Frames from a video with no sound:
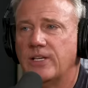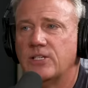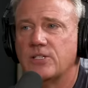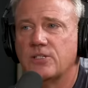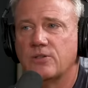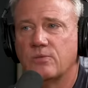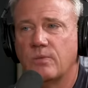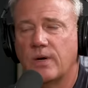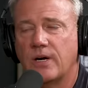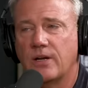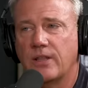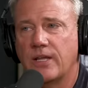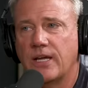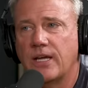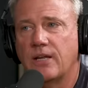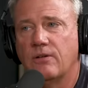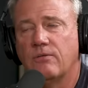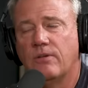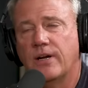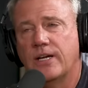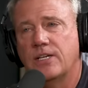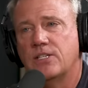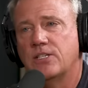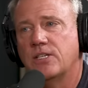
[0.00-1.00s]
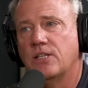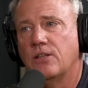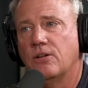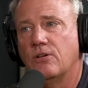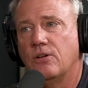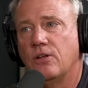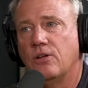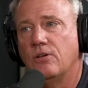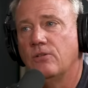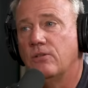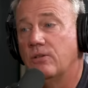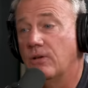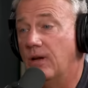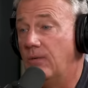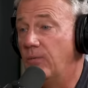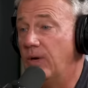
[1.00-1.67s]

places where they can race in their youth.